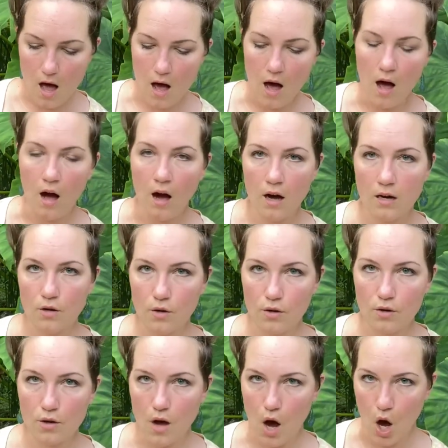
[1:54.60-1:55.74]
Og
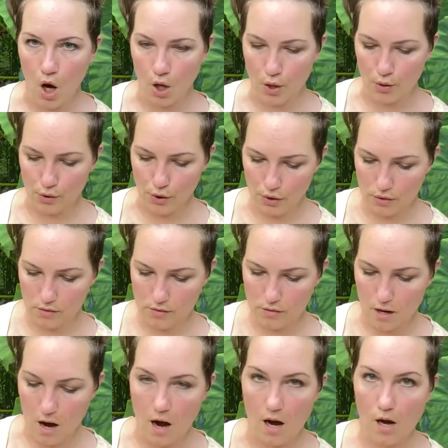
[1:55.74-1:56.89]
Agur,
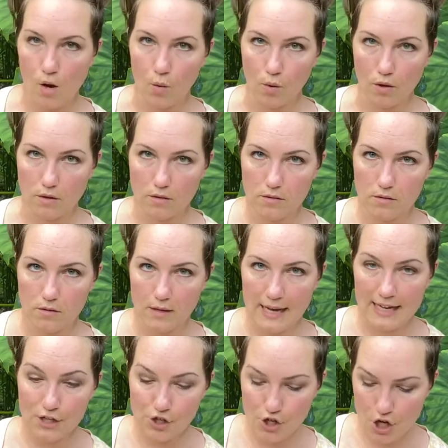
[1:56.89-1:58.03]
Agur,
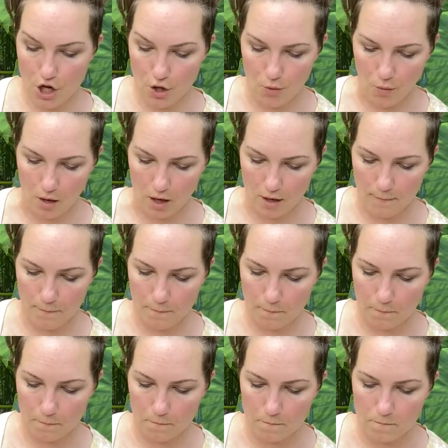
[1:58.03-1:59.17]
A-G-U-R.
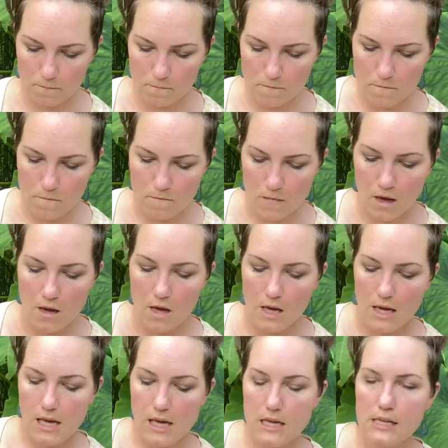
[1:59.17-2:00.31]

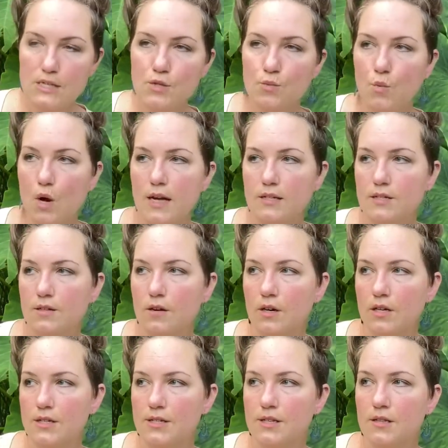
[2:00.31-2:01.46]
He is what the
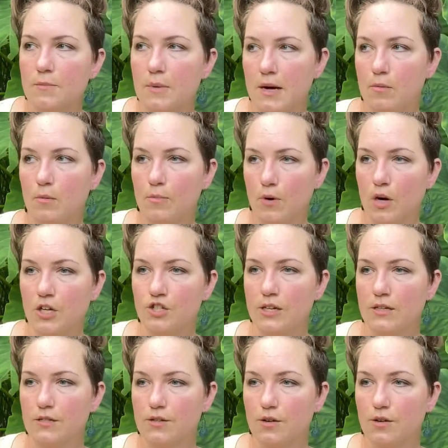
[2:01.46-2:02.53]
artists at the Bible Project